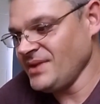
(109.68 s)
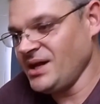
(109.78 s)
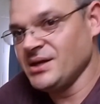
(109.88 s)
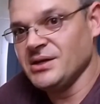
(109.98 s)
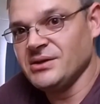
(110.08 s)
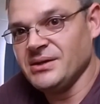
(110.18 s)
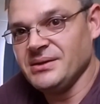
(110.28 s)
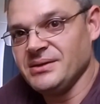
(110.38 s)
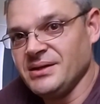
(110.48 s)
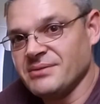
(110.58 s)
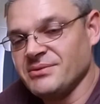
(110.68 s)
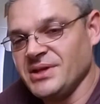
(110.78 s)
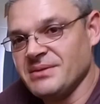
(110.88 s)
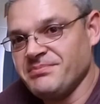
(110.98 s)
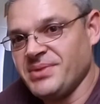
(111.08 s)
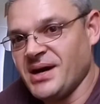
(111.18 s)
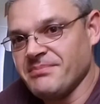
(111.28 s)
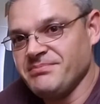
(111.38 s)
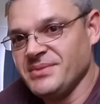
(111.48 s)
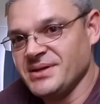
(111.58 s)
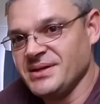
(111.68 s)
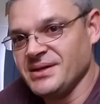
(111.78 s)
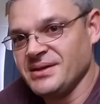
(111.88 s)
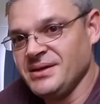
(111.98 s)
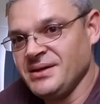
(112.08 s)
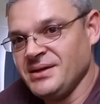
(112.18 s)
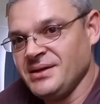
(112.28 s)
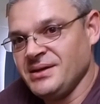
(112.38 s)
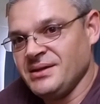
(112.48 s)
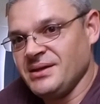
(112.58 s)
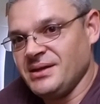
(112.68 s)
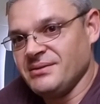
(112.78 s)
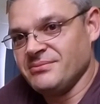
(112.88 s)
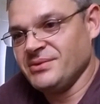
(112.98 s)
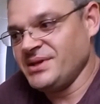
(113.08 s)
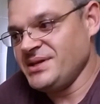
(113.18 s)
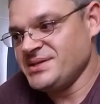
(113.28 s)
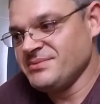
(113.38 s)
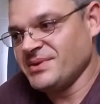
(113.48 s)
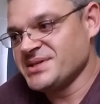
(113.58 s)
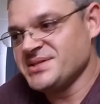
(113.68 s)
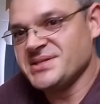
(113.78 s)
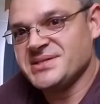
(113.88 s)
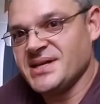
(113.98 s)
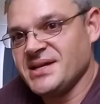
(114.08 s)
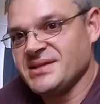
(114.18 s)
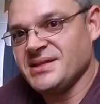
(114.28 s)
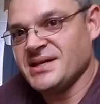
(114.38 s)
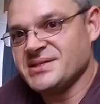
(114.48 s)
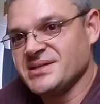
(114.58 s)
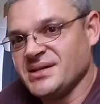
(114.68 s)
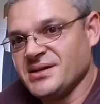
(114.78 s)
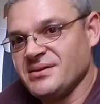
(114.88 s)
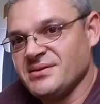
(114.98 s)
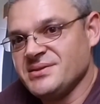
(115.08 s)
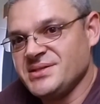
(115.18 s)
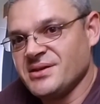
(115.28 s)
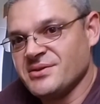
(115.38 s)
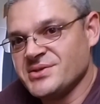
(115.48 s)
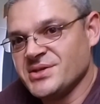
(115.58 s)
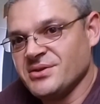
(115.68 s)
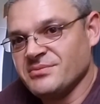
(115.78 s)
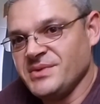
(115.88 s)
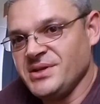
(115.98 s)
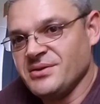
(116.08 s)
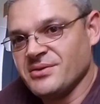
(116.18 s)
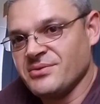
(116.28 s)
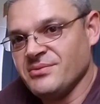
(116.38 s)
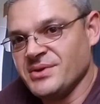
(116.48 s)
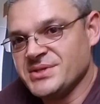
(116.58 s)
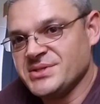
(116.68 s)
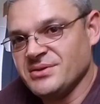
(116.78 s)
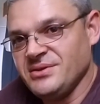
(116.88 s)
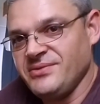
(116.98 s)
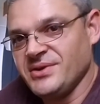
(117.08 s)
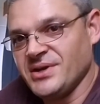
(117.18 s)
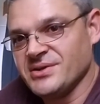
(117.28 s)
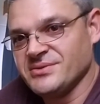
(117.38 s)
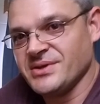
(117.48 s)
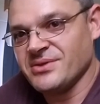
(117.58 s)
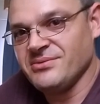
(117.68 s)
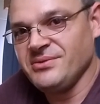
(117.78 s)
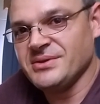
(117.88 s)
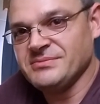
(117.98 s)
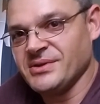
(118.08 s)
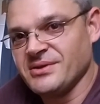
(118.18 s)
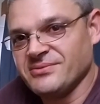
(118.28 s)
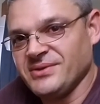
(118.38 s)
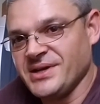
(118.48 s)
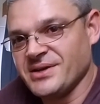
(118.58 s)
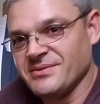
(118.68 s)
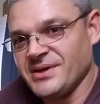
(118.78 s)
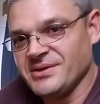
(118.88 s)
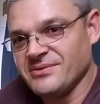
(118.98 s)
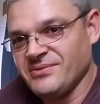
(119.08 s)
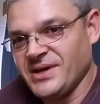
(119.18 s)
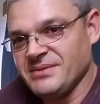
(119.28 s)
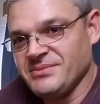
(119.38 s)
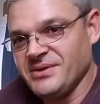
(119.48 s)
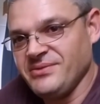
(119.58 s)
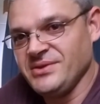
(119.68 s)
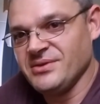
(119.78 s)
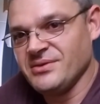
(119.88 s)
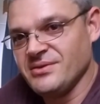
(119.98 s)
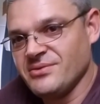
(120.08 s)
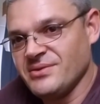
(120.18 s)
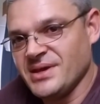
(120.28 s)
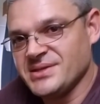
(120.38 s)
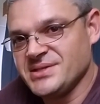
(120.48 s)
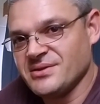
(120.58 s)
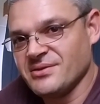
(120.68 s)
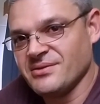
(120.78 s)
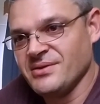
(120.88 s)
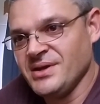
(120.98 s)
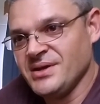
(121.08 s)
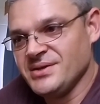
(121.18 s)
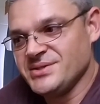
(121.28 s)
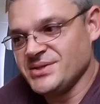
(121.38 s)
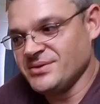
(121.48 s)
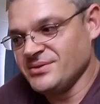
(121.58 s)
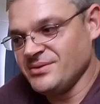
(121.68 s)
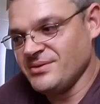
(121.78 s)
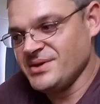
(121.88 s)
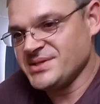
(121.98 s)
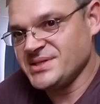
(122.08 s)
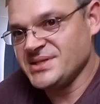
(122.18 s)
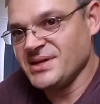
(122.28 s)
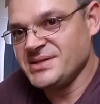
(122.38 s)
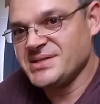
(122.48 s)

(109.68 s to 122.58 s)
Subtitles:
I don't know, not really a pop, but it really wants to stay in that center zone when you go through it. So if you're not going through it while you're flying around, you're fine. But if you do go through that center zone, there is a